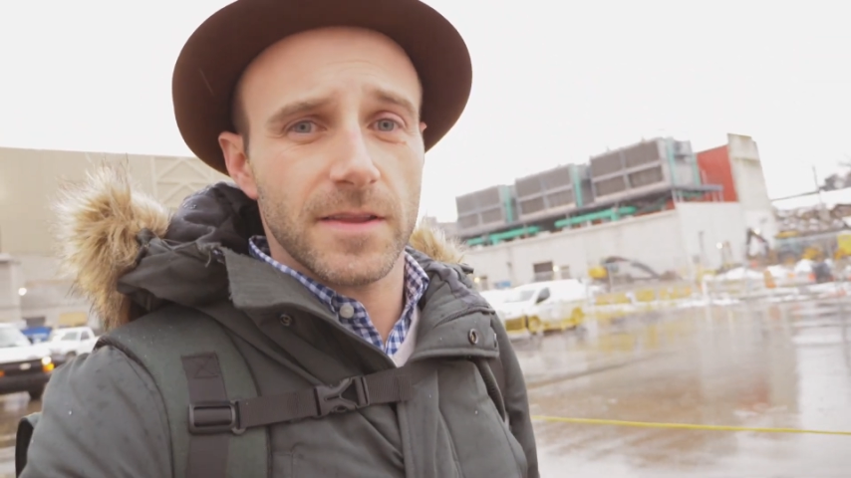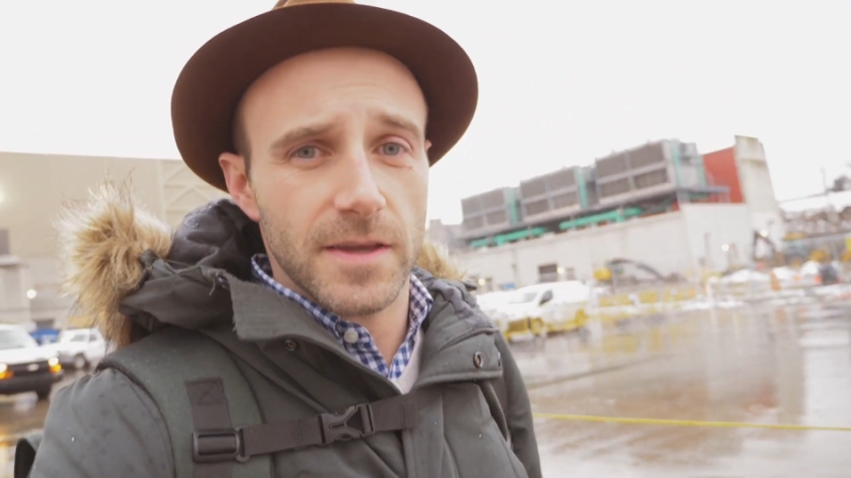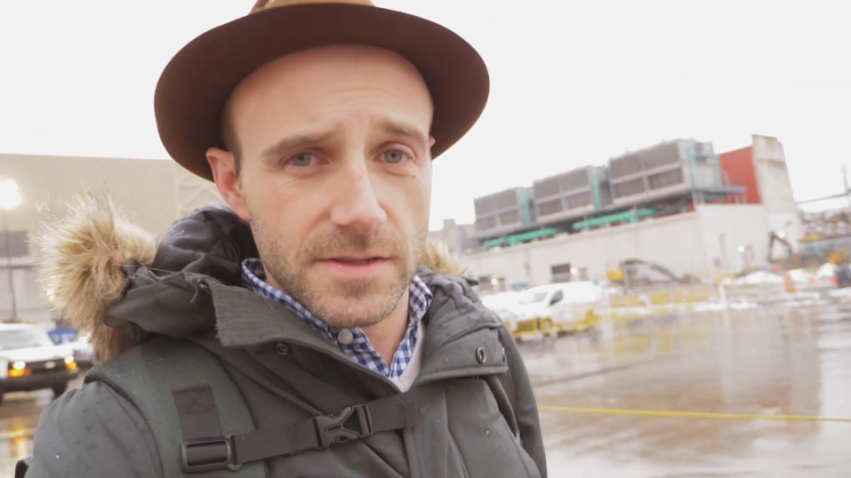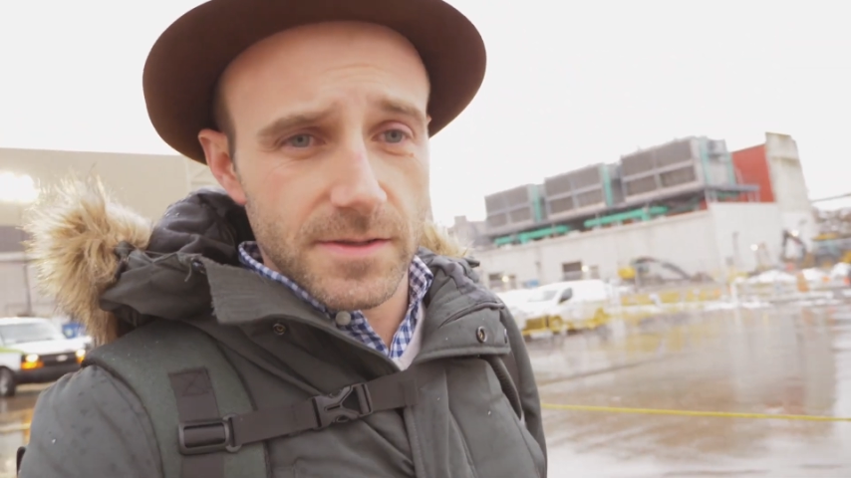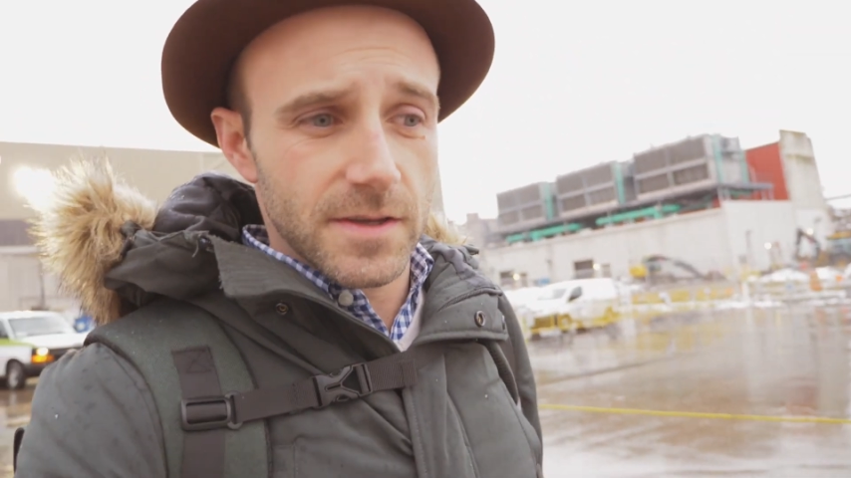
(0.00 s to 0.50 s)

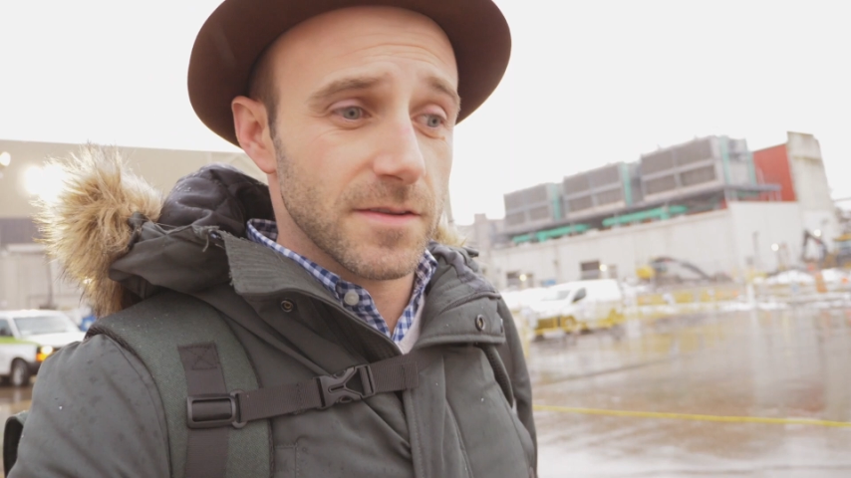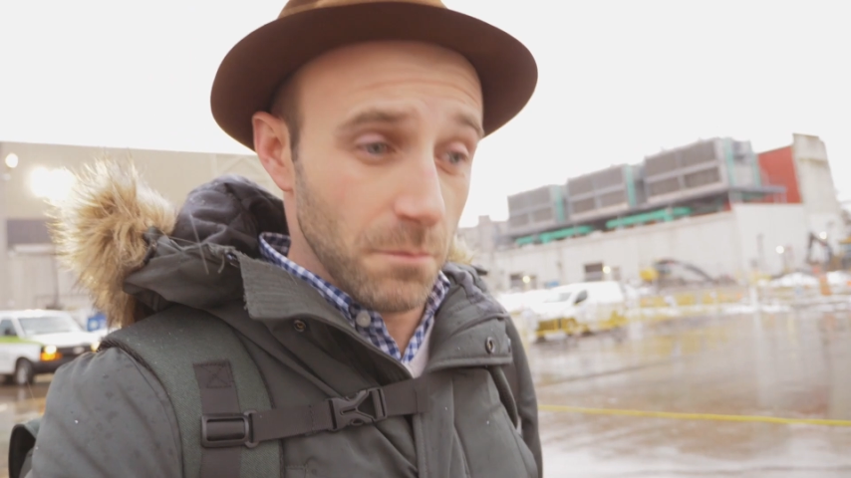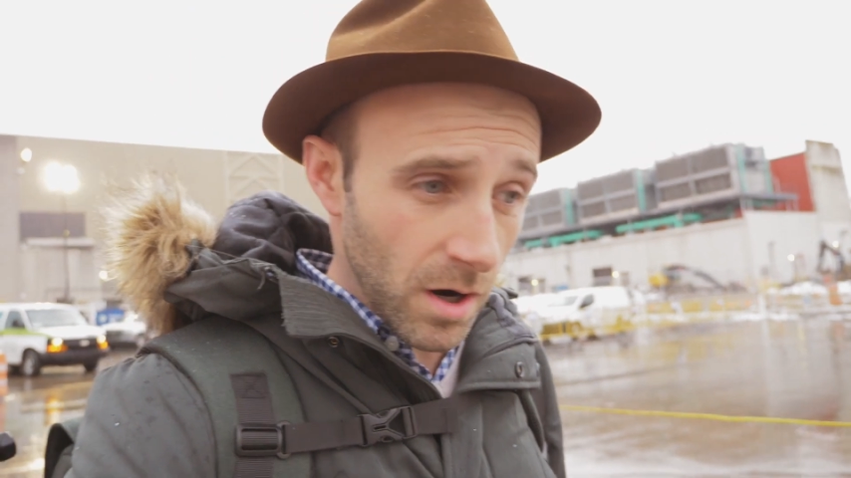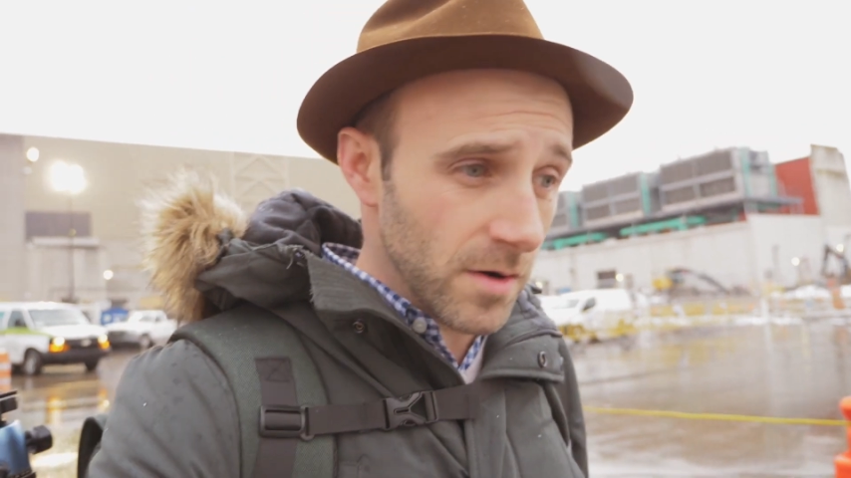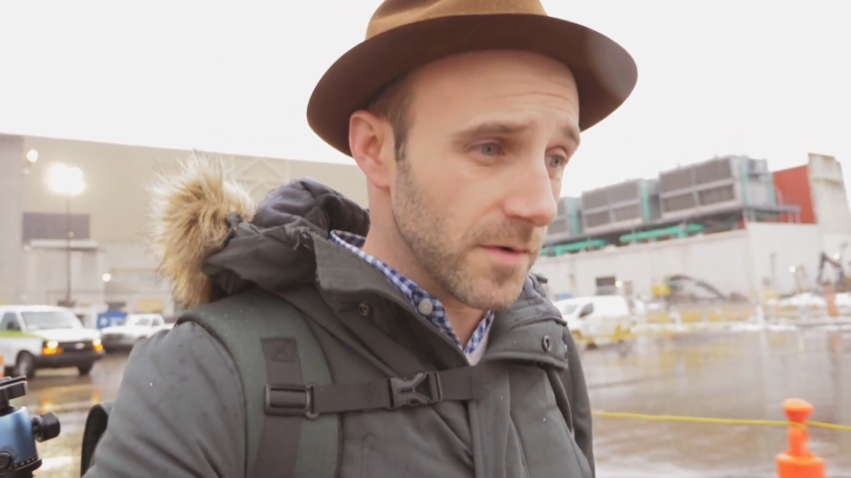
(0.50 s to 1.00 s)
leads
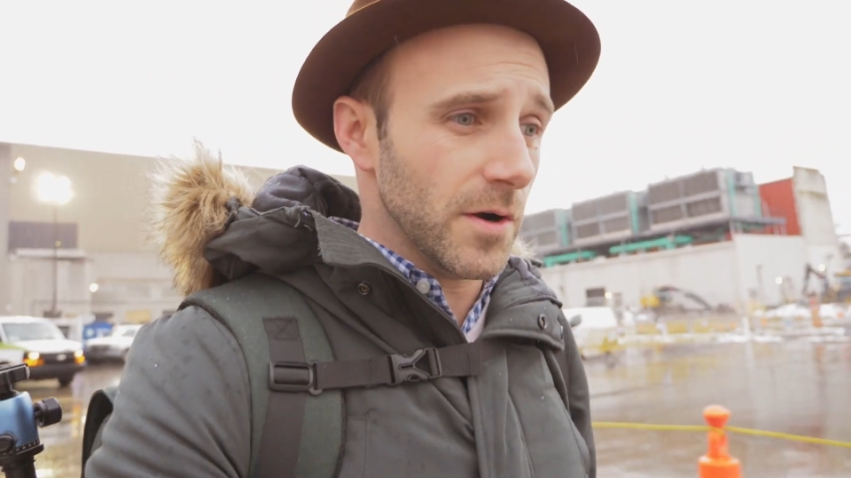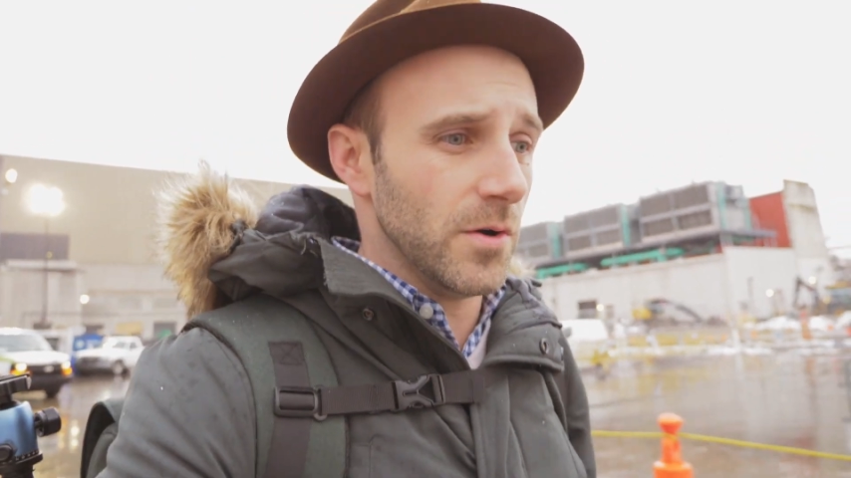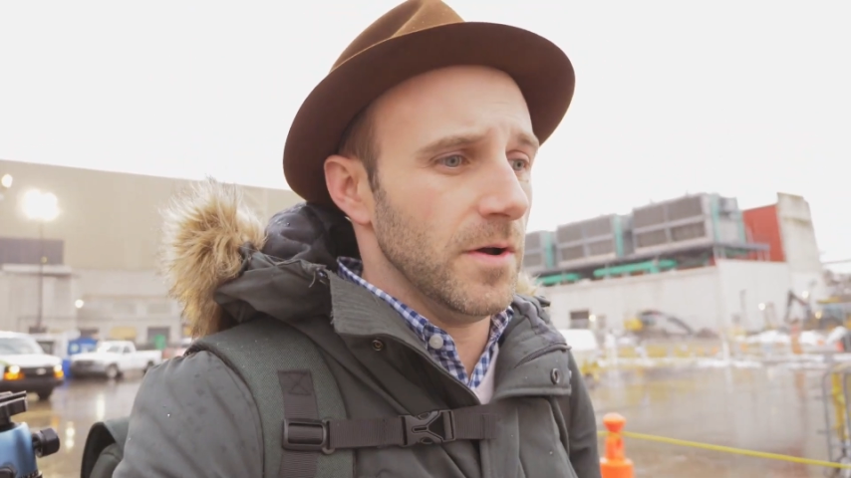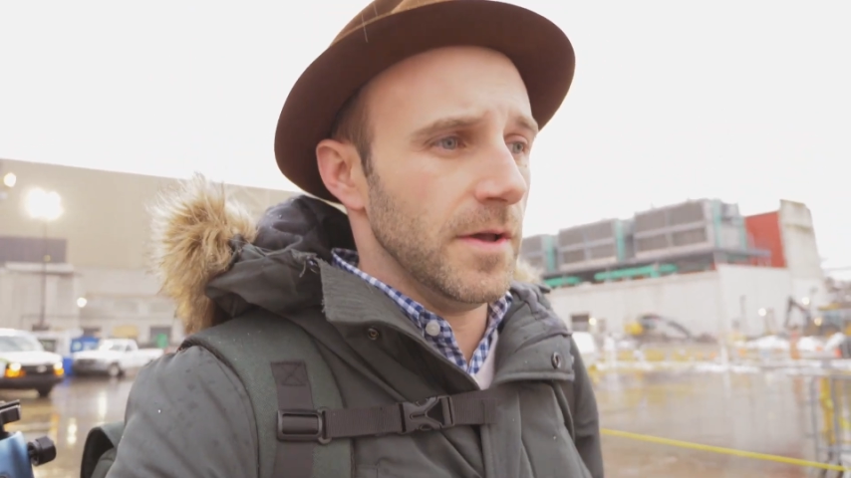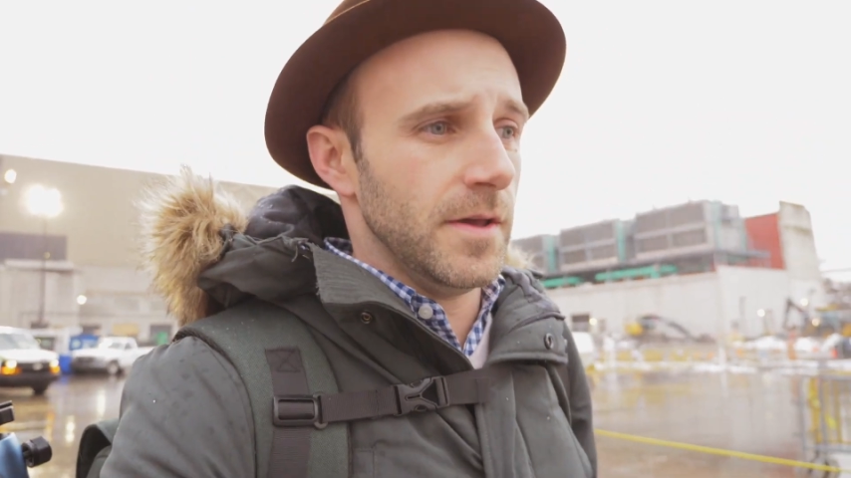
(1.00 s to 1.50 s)
tomorrow,